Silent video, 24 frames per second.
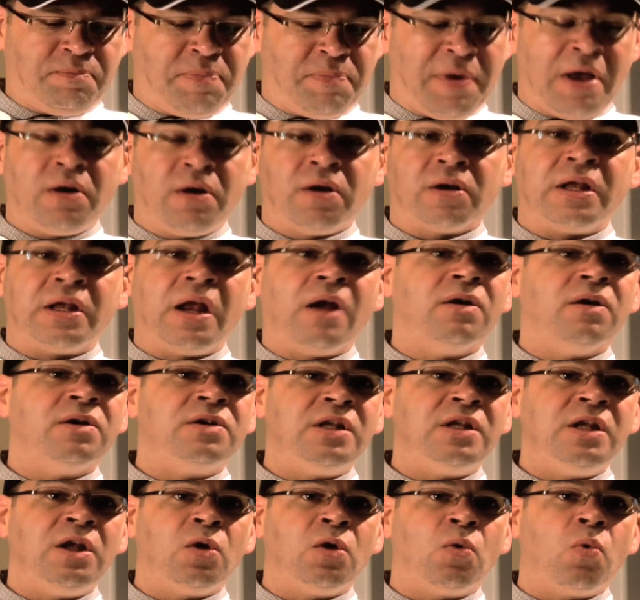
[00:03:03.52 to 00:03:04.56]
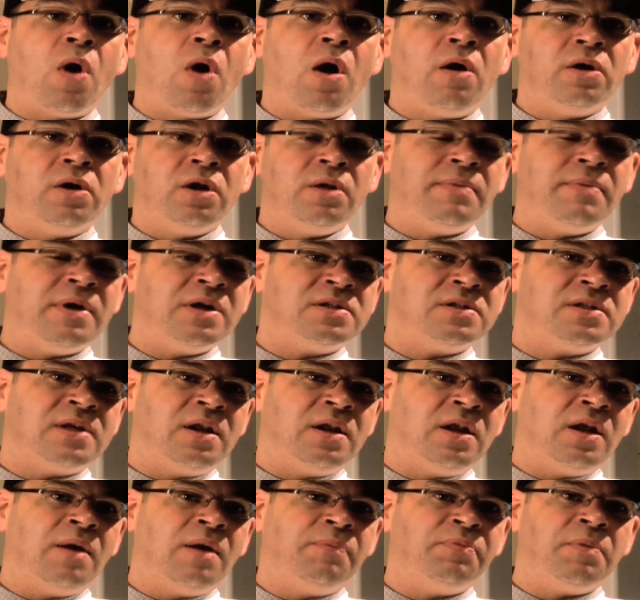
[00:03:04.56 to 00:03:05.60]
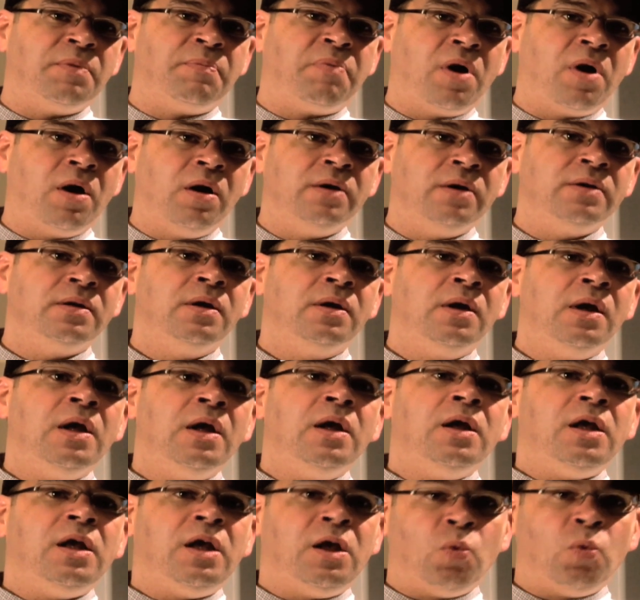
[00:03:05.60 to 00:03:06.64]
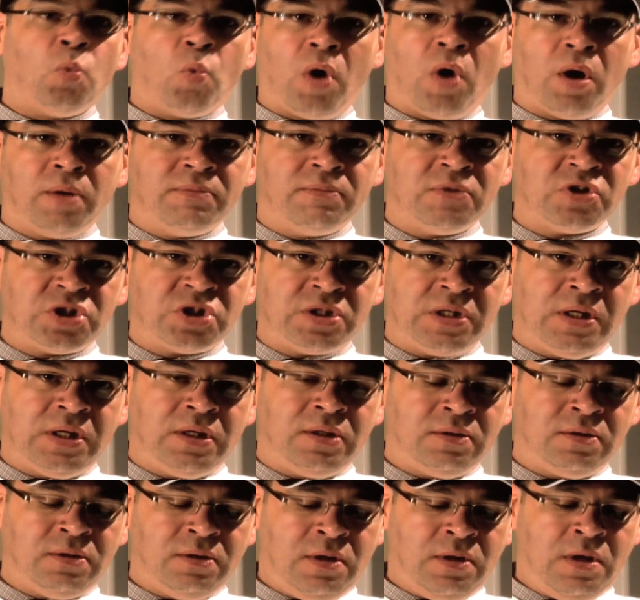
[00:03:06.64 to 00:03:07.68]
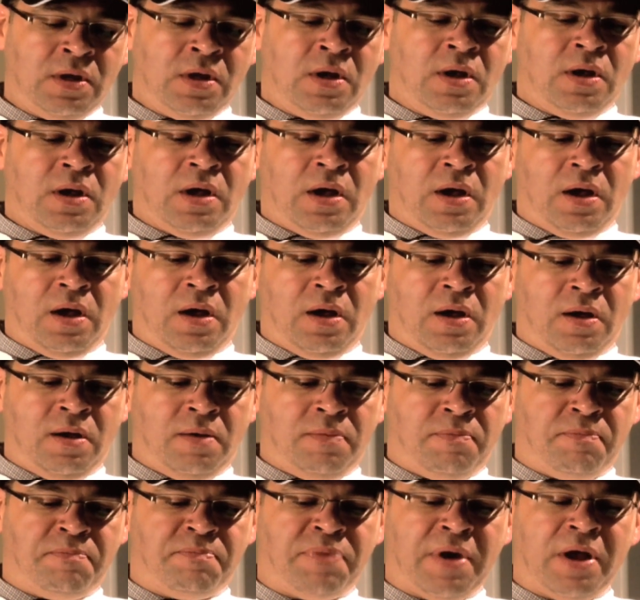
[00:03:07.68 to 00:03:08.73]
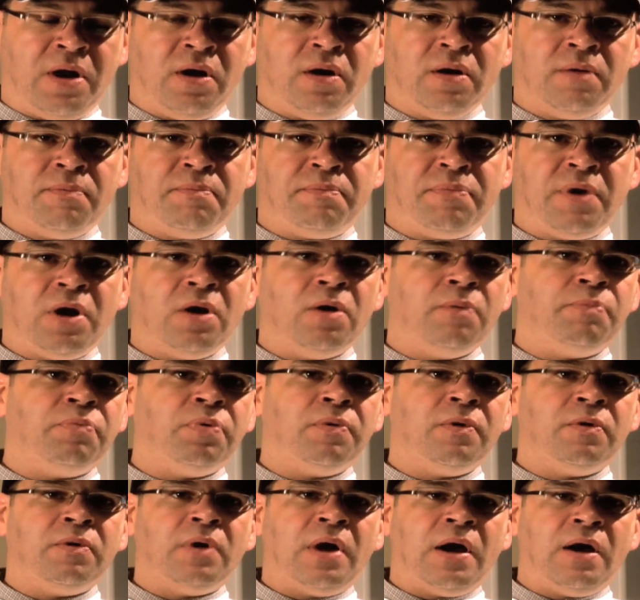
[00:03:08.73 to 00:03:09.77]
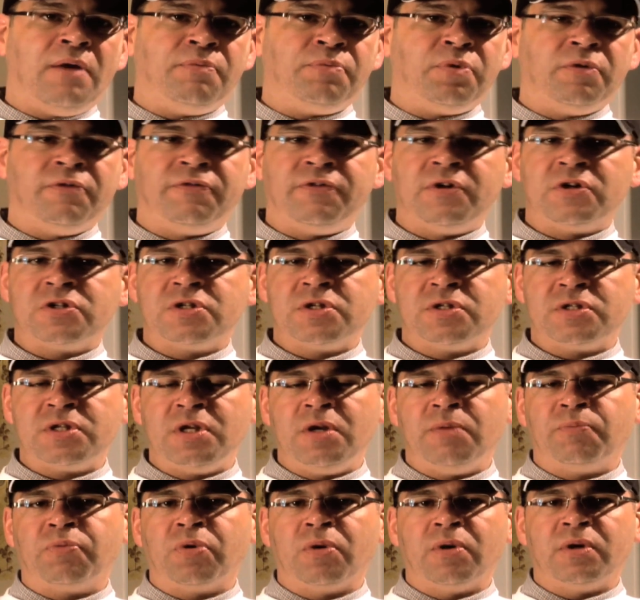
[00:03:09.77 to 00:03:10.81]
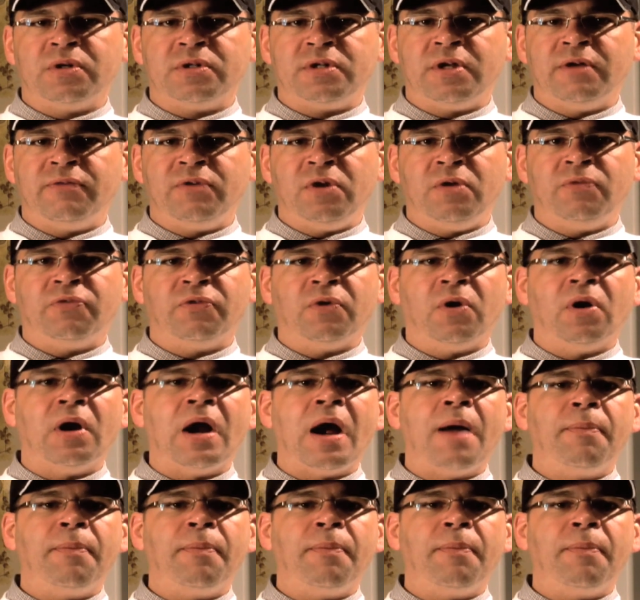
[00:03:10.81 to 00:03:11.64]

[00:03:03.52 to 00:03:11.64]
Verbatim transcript: better guaranteeing quality by setting up the part in one machine, uh, better, better pro, uh, proficiency and productivity for our